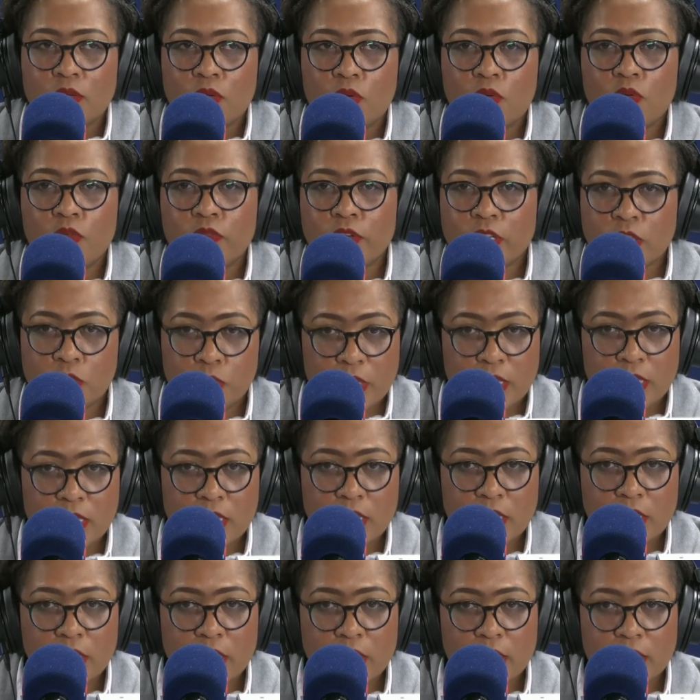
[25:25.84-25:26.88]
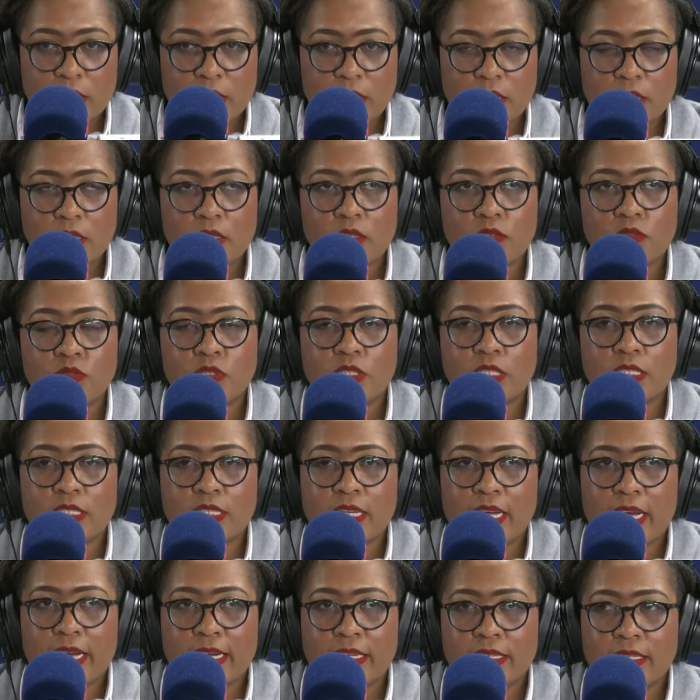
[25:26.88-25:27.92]
Over 20 years, you
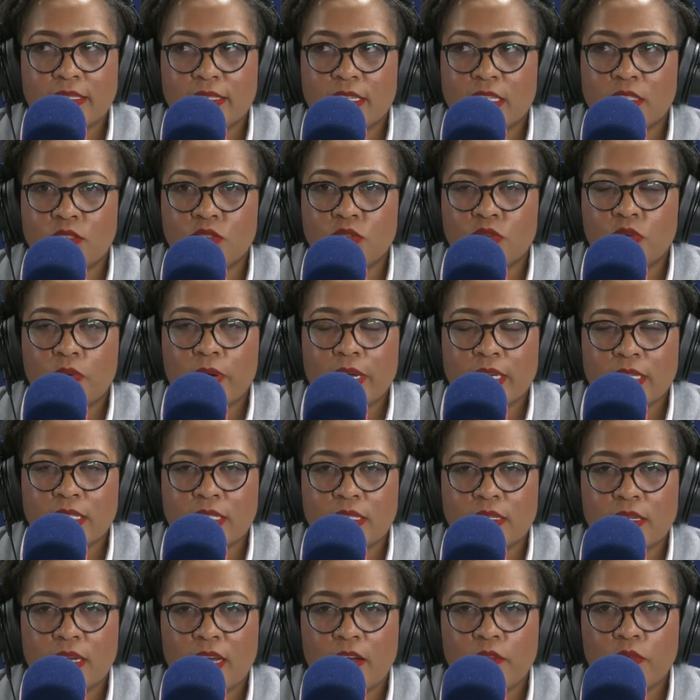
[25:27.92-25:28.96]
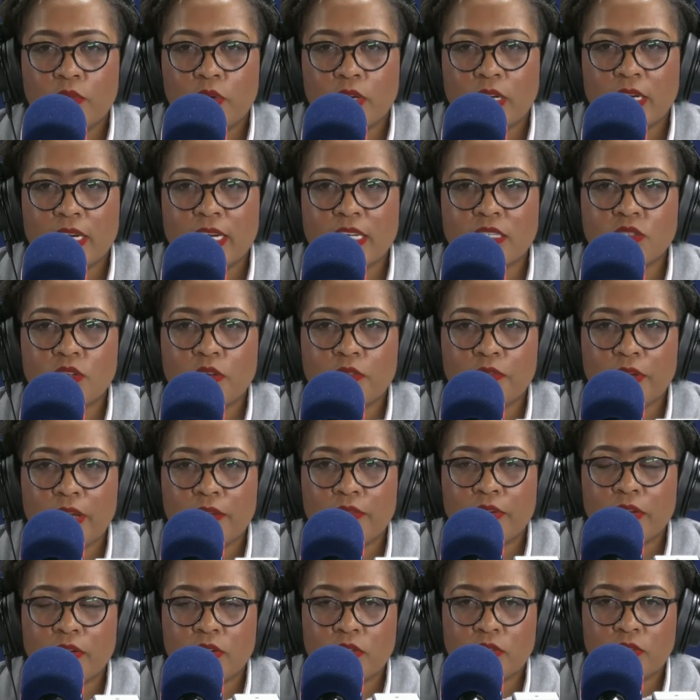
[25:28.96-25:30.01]
decide that, you know what, I've got an extra
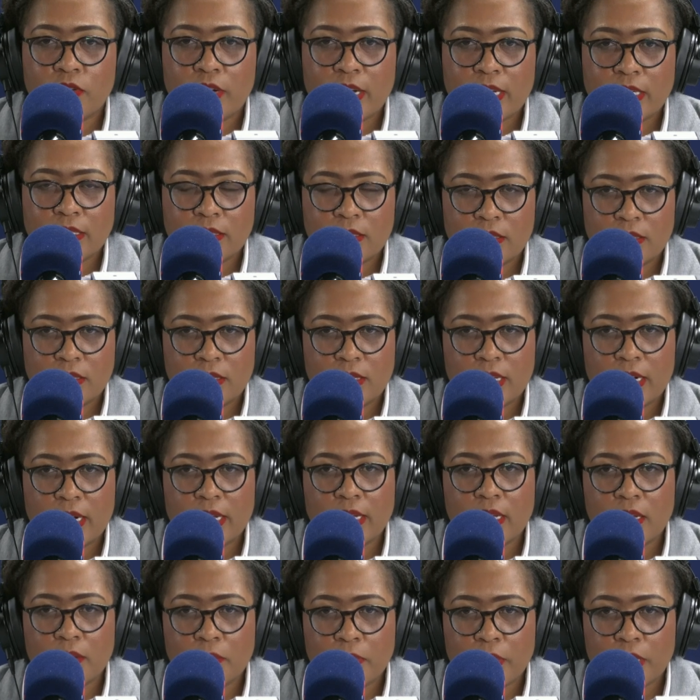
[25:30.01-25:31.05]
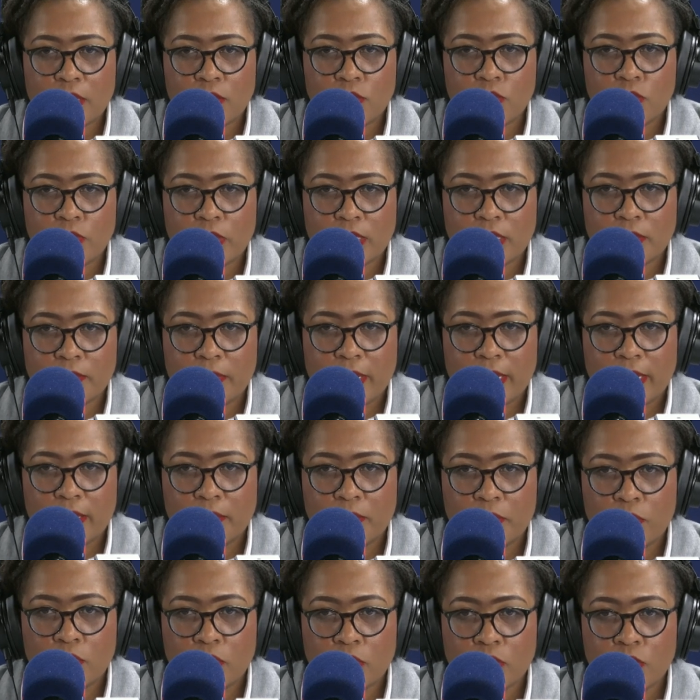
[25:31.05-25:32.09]
500 rands that I can pay towards my
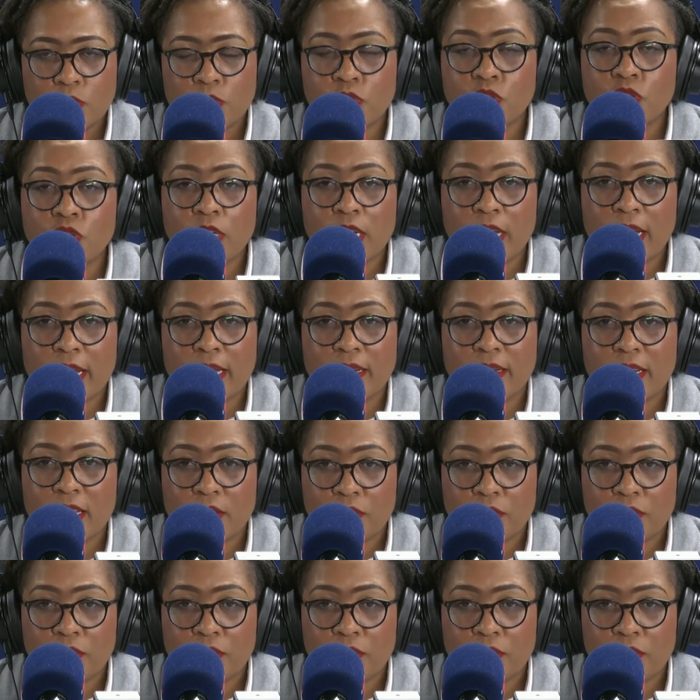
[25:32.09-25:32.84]
bond, which you mm-hmm. can.